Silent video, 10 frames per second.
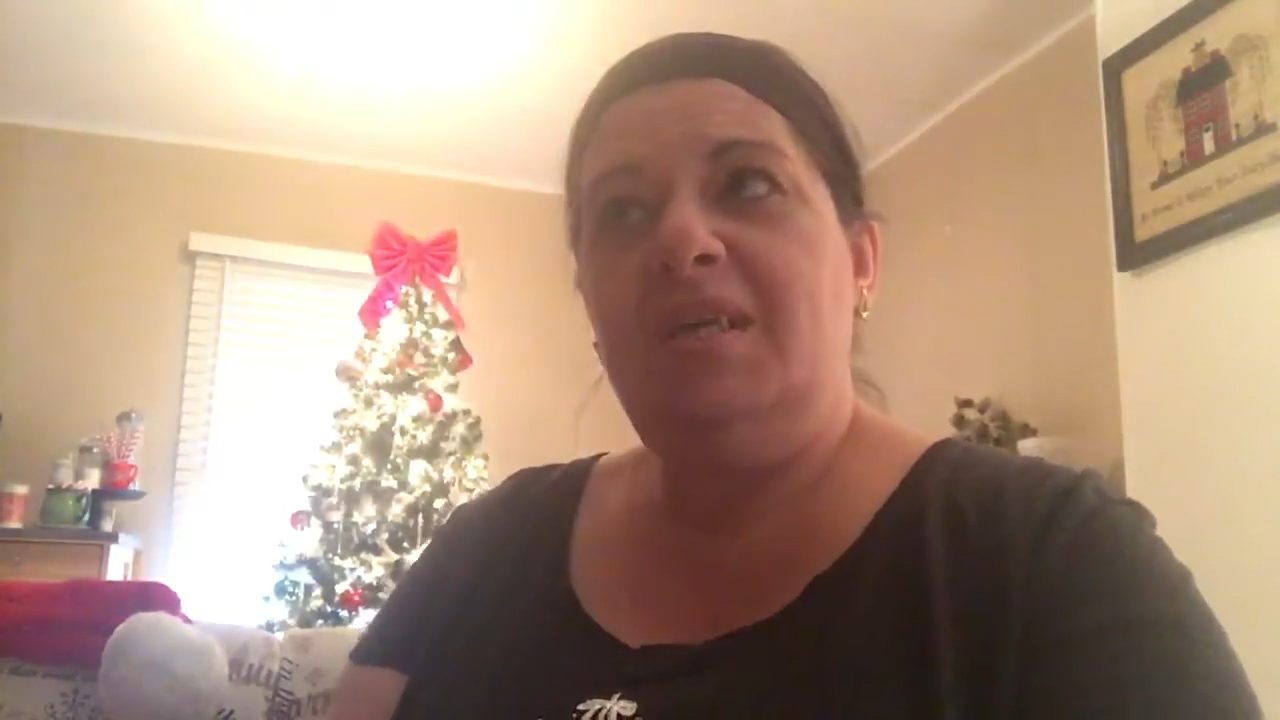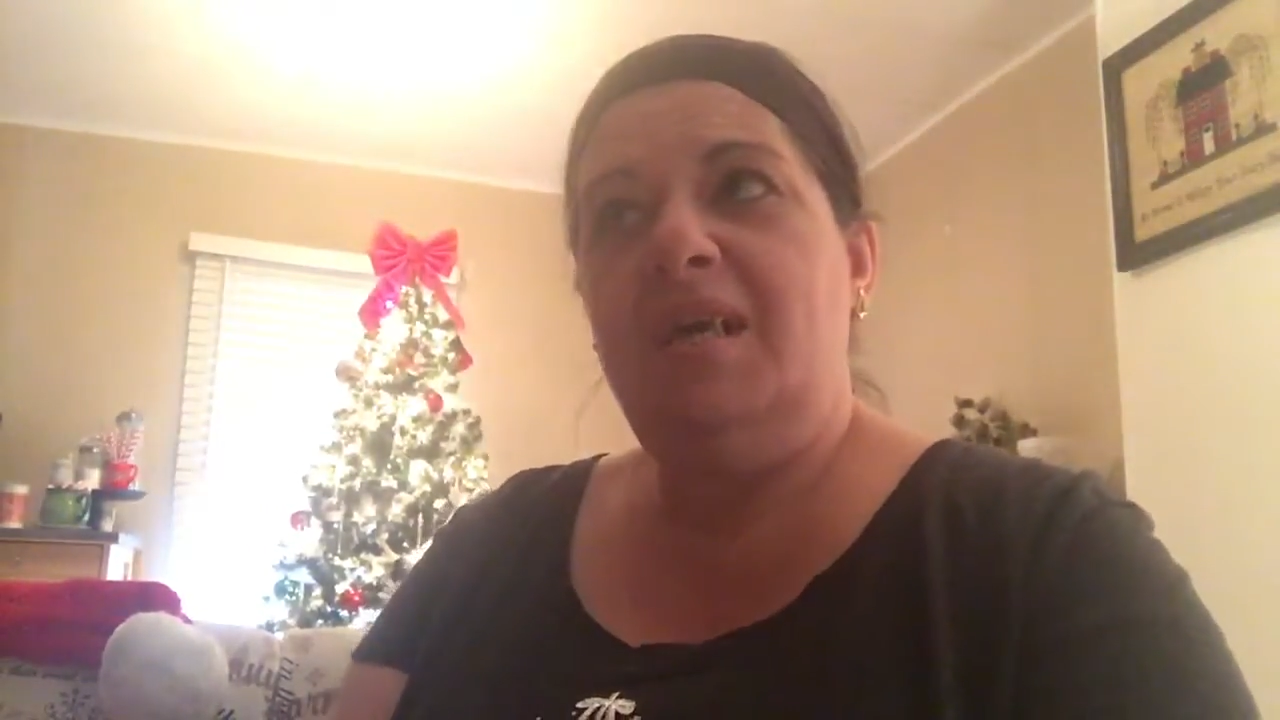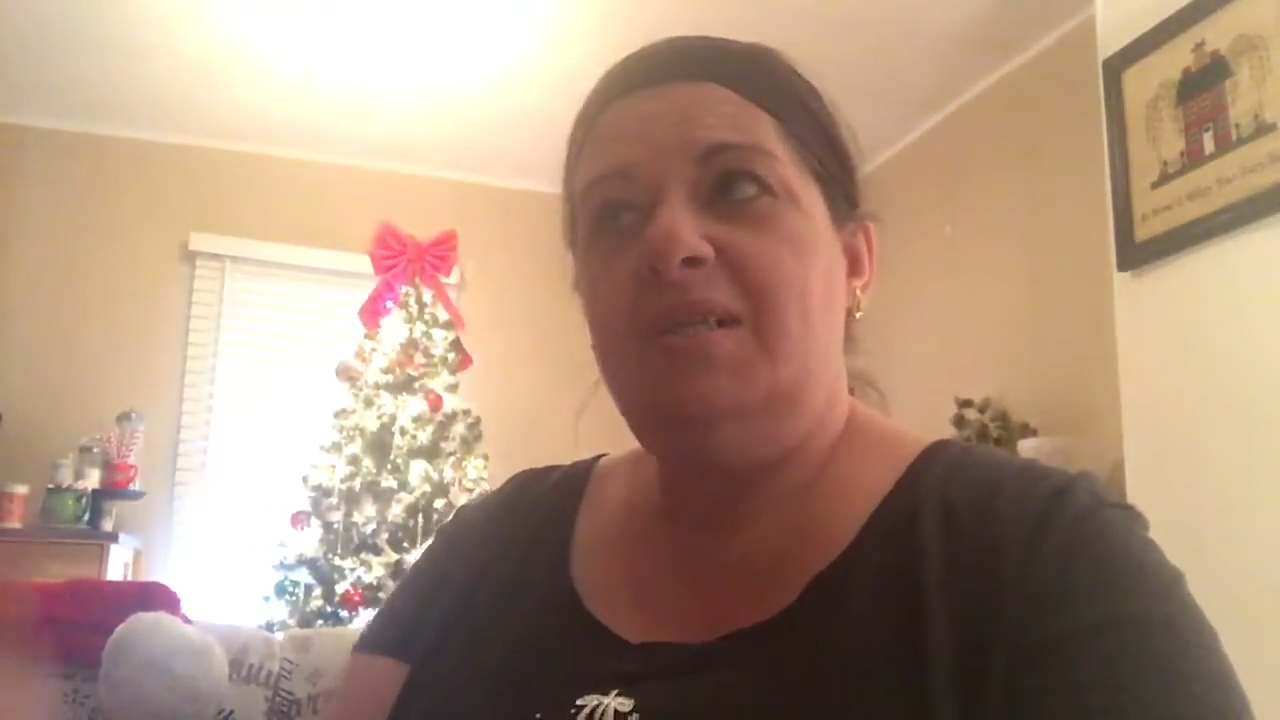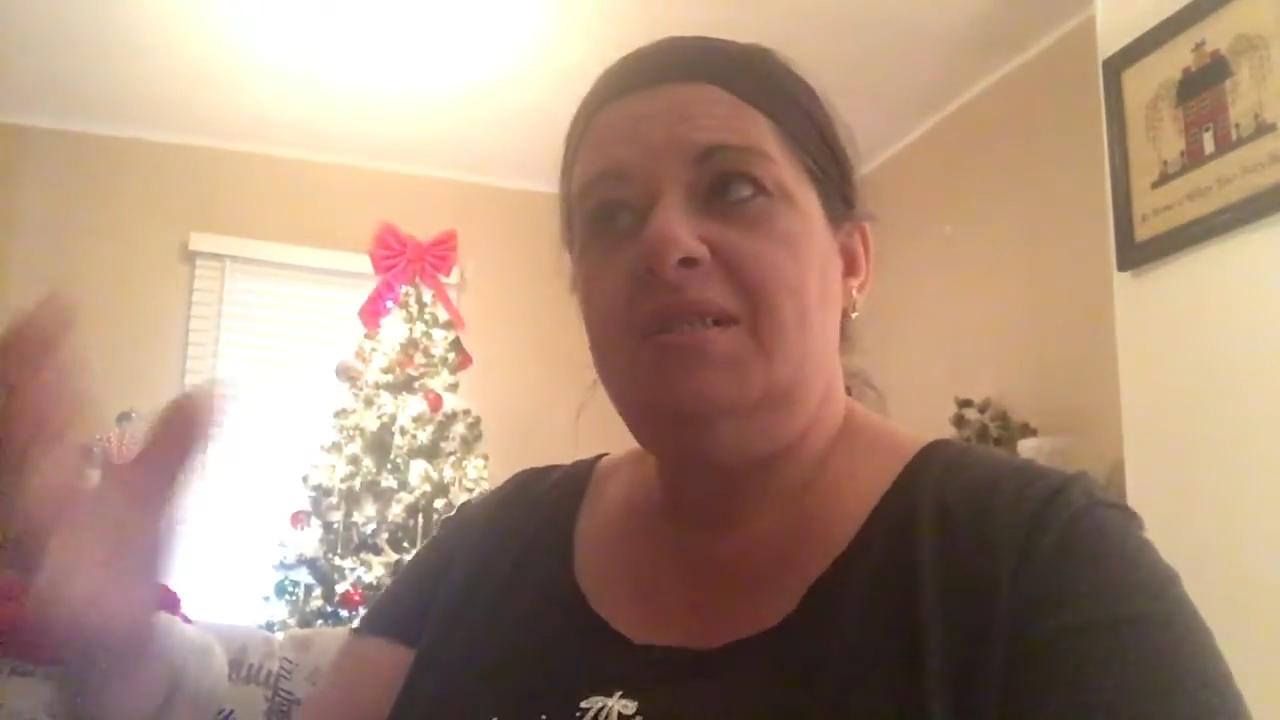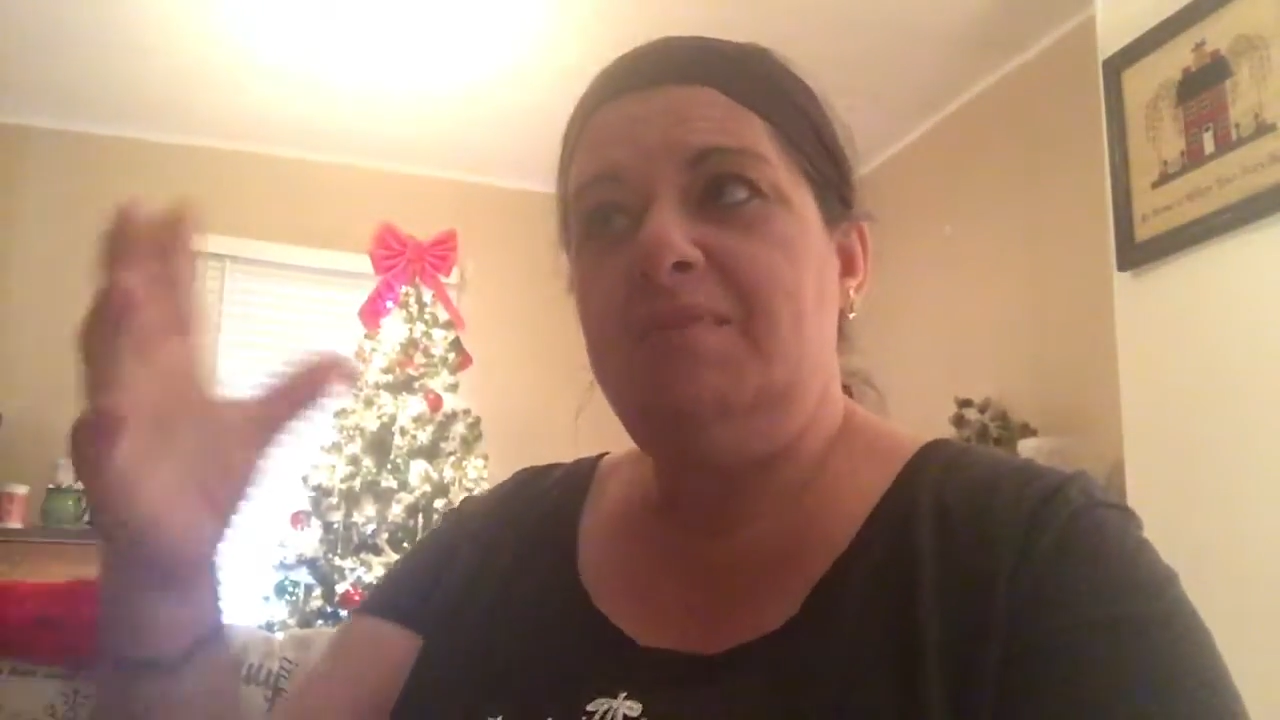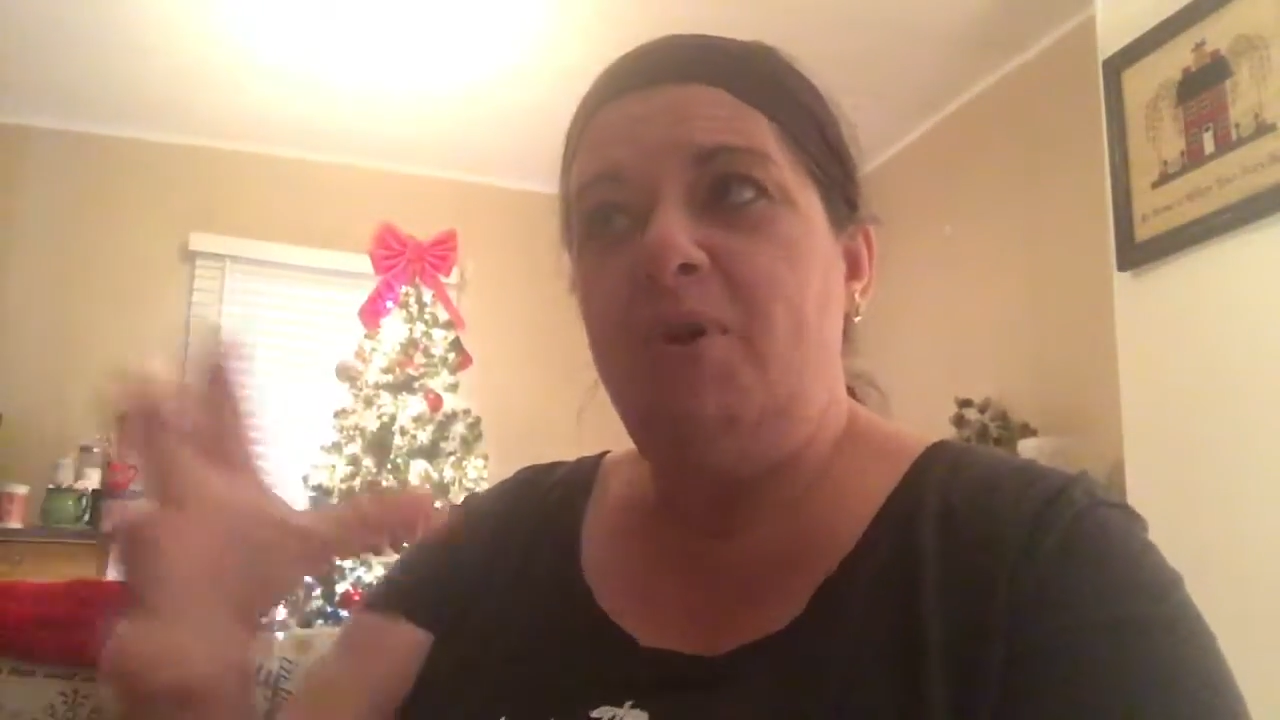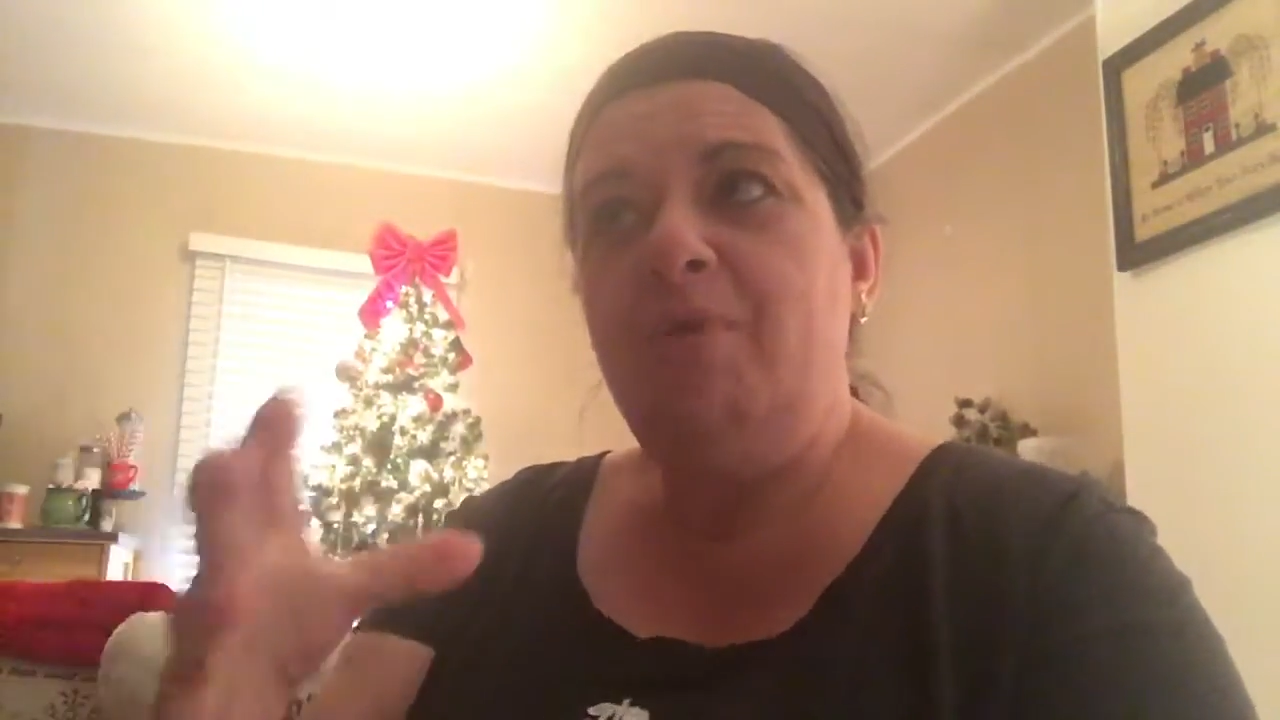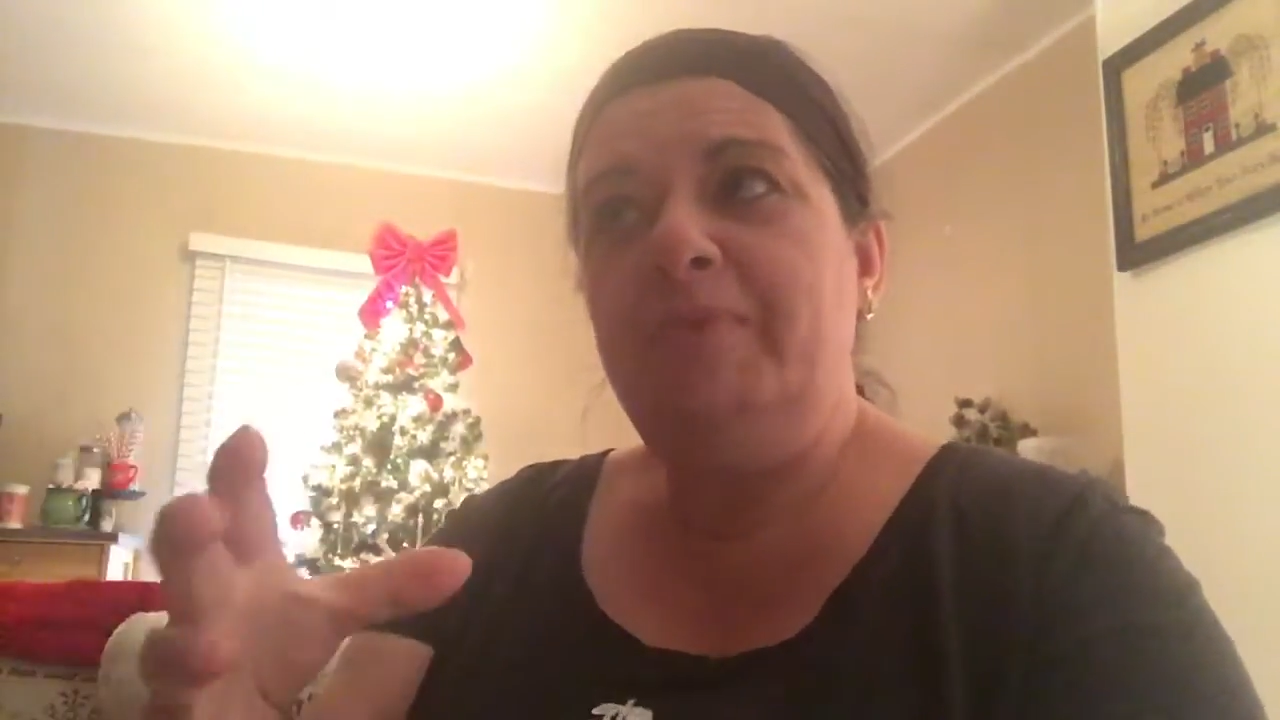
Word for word: on a small